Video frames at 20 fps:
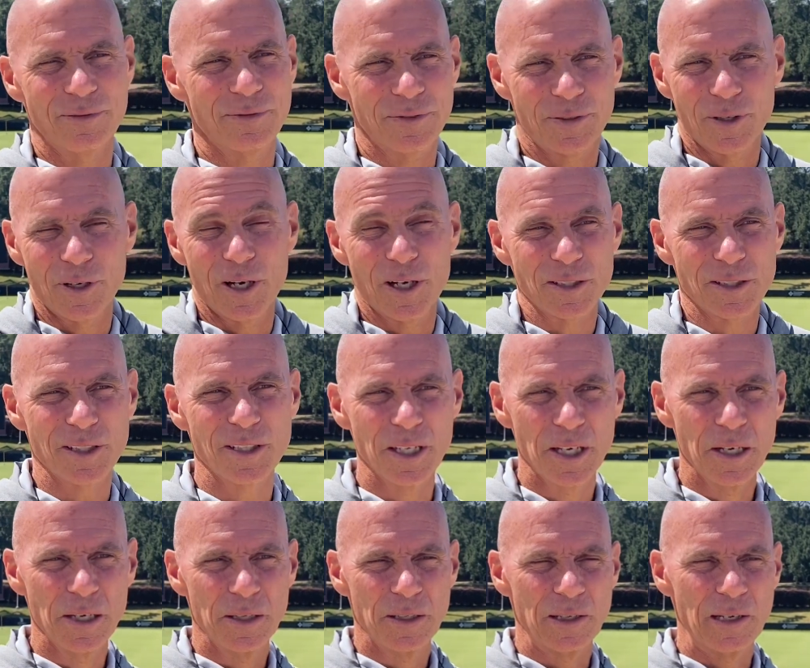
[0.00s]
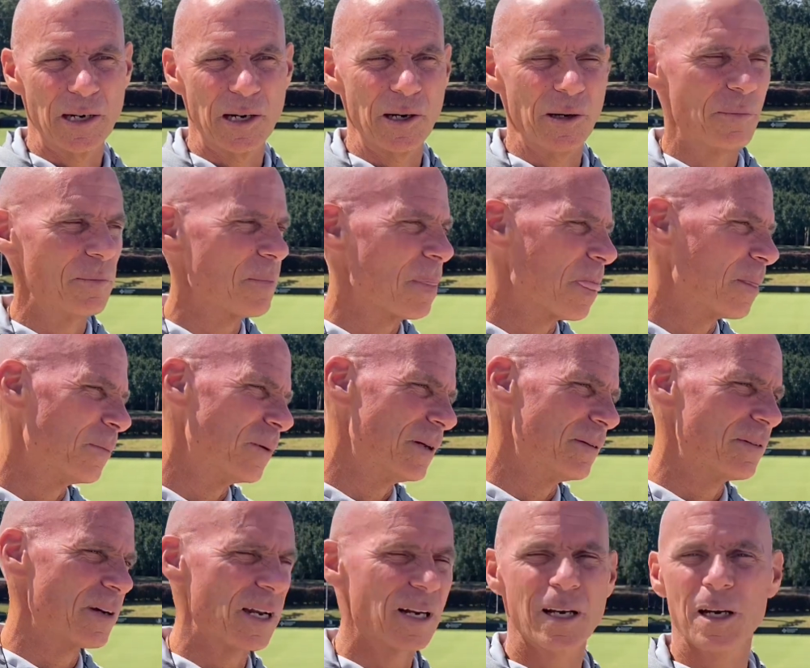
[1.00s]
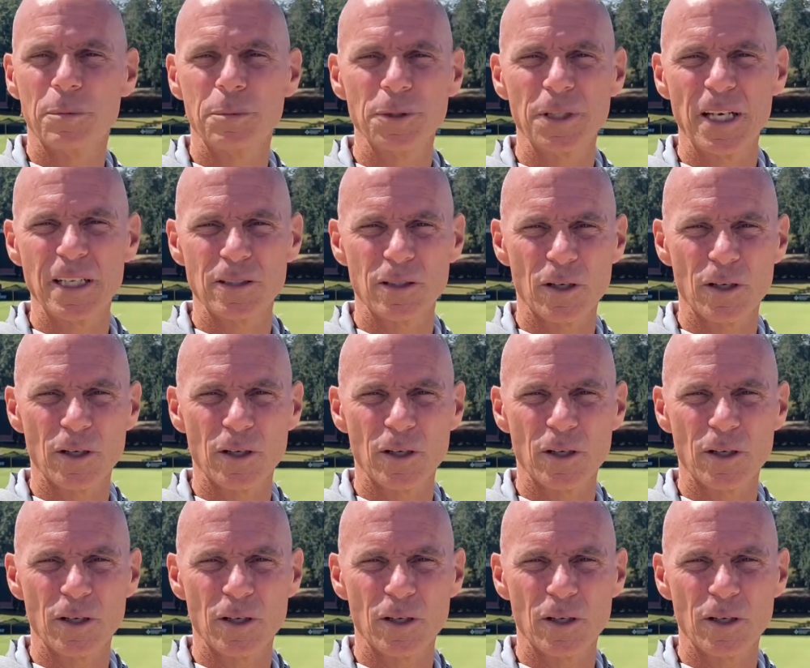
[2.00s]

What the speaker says: For us, we've had a couple days